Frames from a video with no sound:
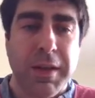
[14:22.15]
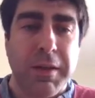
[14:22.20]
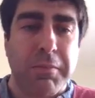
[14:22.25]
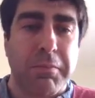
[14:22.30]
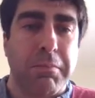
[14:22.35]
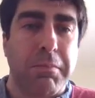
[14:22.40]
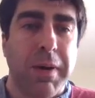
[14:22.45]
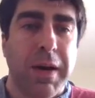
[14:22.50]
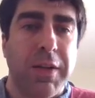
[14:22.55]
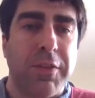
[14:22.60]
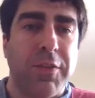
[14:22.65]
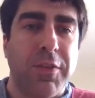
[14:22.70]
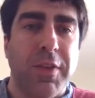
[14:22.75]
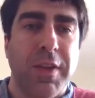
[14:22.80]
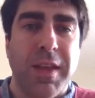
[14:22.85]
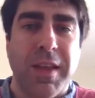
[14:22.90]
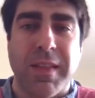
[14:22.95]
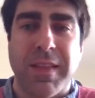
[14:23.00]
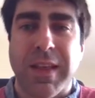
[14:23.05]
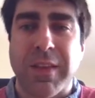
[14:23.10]
But
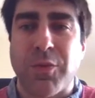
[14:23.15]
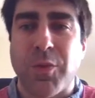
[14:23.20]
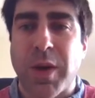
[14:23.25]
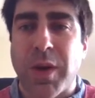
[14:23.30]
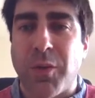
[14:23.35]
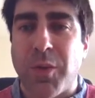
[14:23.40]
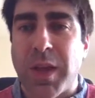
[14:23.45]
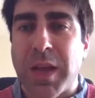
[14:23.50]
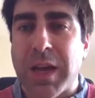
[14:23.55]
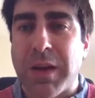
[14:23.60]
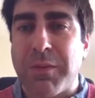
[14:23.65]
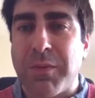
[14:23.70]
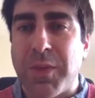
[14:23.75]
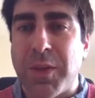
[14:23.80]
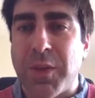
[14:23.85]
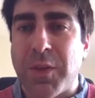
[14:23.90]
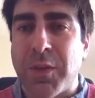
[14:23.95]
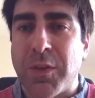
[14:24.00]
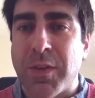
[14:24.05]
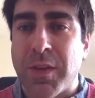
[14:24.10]
that's why we have
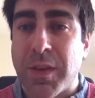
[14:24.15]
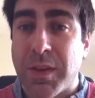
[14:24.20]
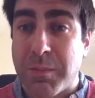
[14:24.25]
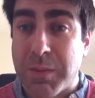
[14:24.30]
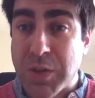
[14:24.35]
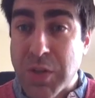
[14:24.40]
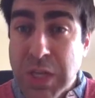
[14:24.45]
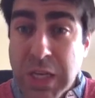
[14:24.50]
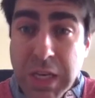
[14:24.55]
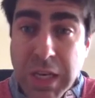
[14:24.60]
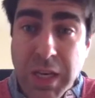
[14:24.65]
this machine